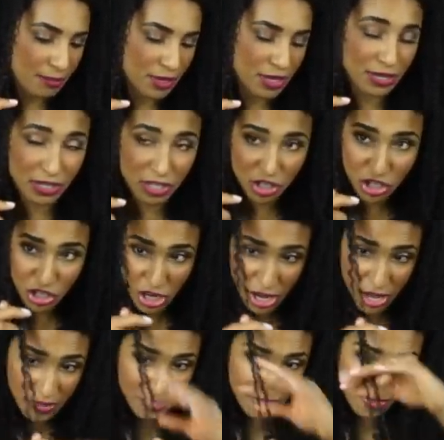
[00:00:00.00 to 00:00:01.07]

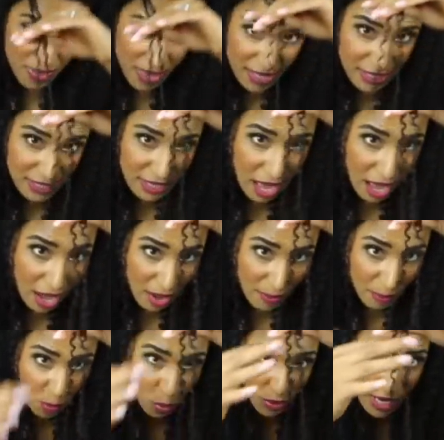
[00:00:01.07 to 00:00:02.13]
conditioner this
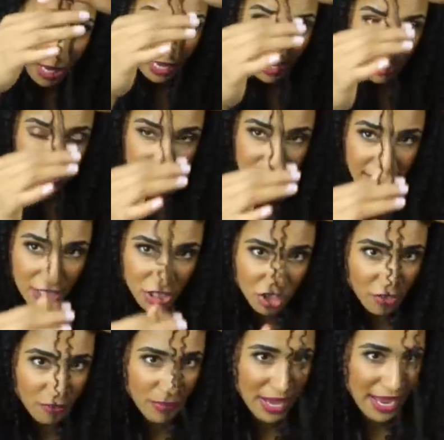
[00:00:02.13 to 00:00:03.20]
morning in this
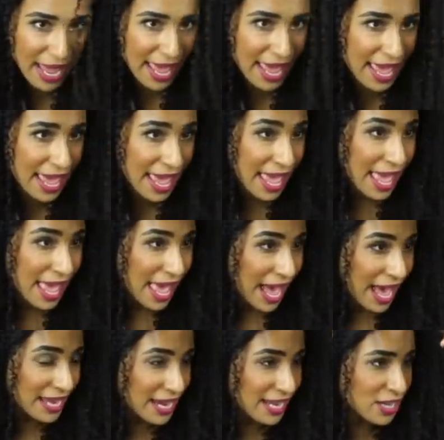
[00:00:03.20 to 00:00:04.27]
section of my hair,
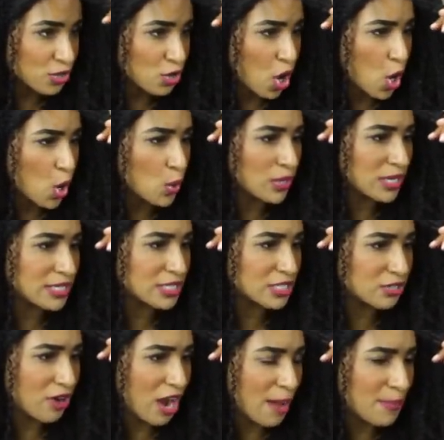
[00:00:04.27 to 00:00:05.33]
and I can only
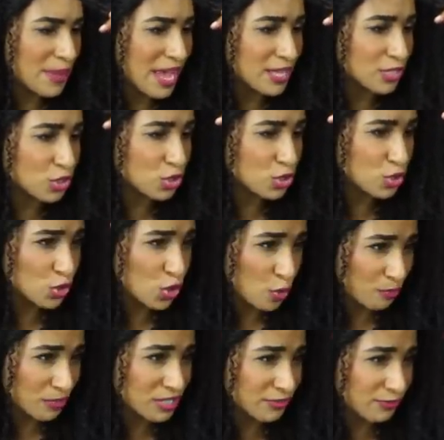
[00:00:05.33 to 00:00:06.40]
describe it as
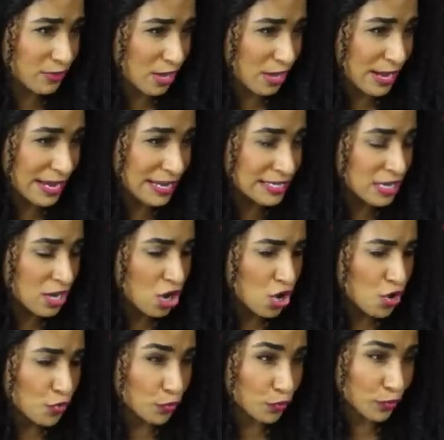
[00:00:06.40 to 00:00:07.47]
super defined,
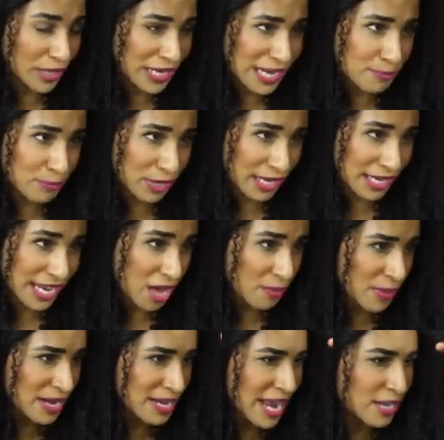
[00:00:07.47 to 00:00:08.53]
really bringing
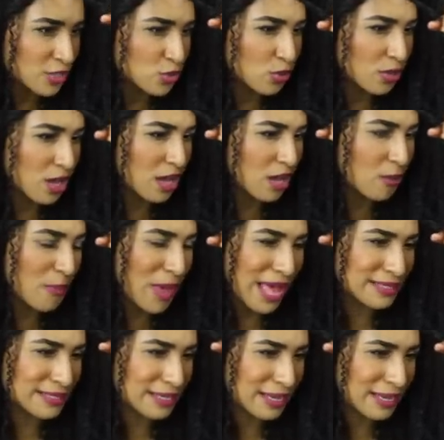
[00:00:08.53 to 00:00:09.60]
out my natural curl
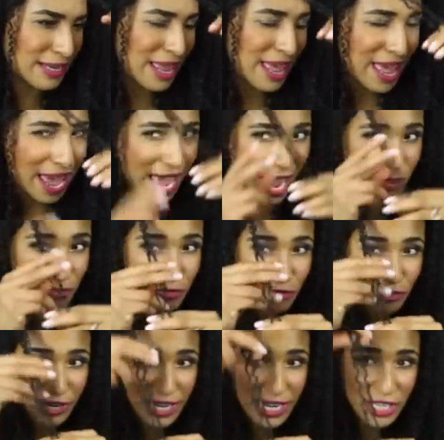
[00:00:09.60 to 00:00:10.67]
pattern, and
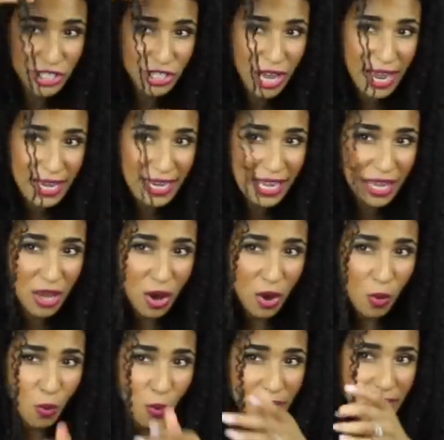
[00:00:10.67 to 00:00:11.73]
really shiny
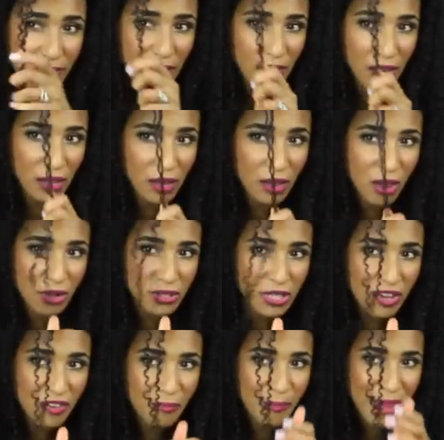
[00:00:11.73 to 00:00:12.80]
with a
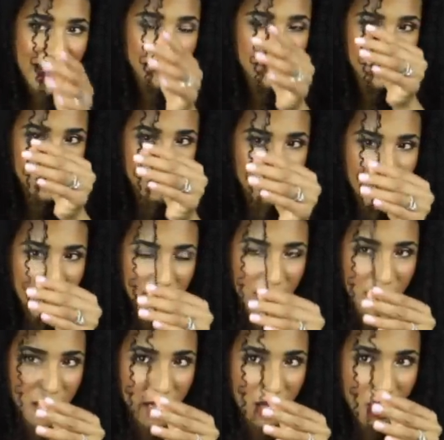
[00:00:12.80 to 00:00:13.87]
lot of bounce to my
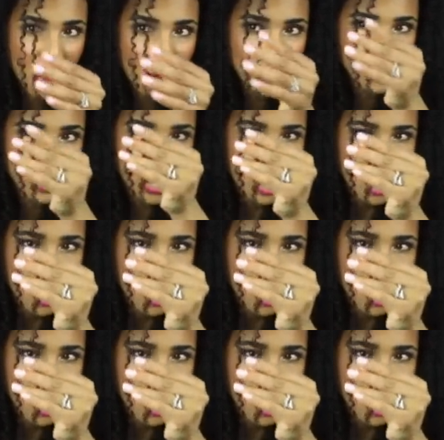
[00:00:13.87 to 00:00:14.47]
curls